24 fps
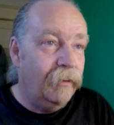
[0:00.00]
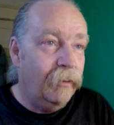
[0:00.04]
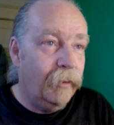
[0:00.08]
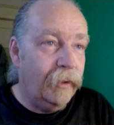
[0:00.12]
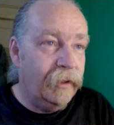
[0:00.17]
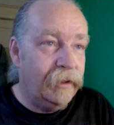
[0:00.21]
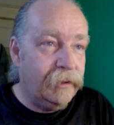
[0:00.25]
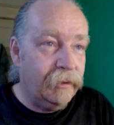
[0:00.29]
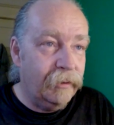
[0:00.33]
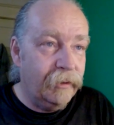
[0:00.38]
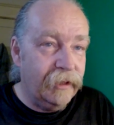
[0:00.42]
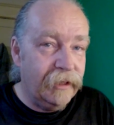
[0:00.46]

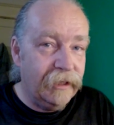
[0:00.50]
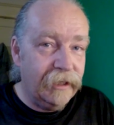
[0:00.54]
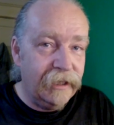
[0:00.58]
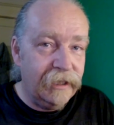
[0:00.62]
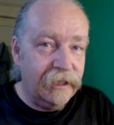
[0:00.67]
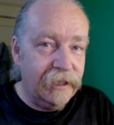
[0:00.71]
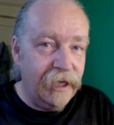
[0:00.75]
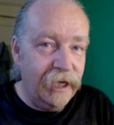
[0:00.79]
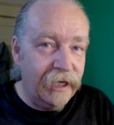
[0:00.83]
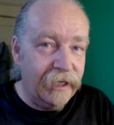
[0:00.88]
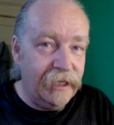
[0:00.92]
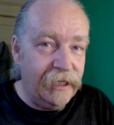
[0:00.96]
winter in
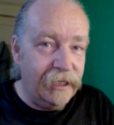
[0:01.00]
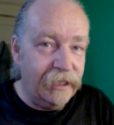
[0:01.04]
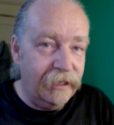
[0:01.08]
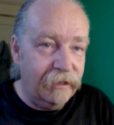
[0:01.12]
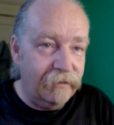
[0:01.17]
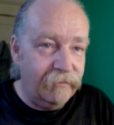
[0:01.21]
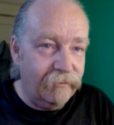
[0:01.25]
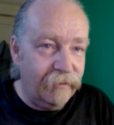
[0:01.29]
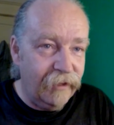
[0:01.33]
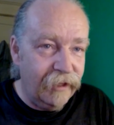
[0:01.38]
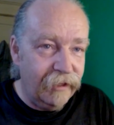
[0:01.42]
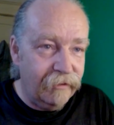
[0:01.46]
Kentucky,
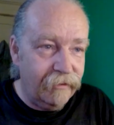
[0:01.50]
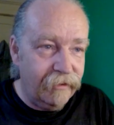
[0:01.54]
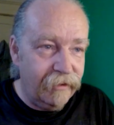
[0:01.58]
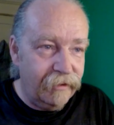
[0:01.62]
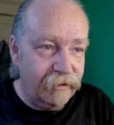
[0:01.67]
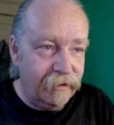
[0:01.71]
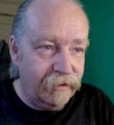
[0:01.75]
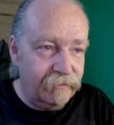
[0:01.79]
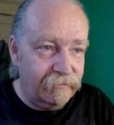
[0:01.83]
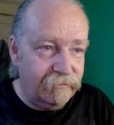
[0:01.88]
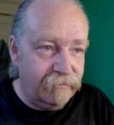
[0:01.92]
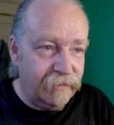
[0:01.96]
where
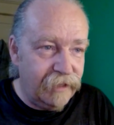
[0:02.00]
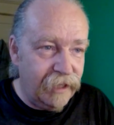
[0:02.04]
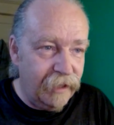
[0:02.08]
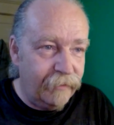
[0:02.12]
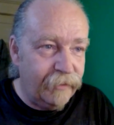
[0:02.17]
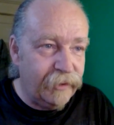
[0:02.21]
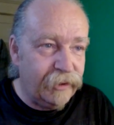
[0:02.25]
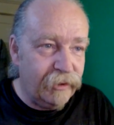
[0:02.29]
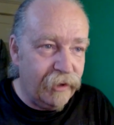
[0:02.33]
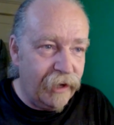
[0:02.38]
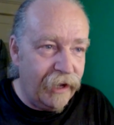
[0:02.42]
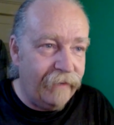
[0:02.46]
the
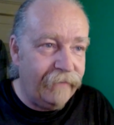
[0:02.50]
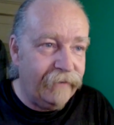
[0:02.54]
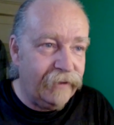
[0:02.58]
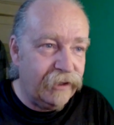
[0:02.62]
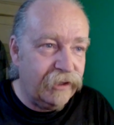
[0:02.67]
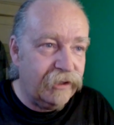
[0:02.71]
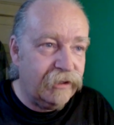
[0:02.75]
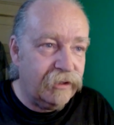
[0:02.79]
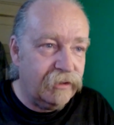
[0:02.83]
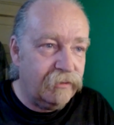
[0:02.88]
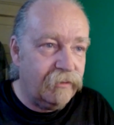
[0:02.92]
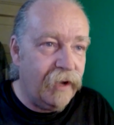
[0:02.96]
temperature
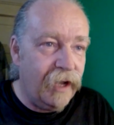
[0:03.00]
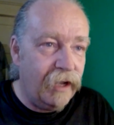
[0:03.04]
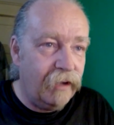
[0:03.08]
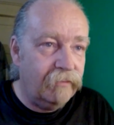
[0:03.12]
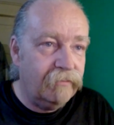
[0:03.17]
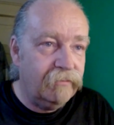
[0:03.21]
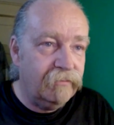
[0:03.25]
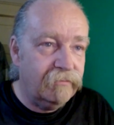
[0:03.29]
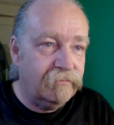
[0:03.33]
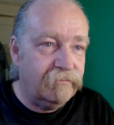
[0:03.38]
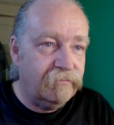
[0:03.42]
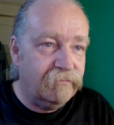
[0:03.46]
averages
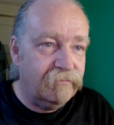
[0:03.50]
around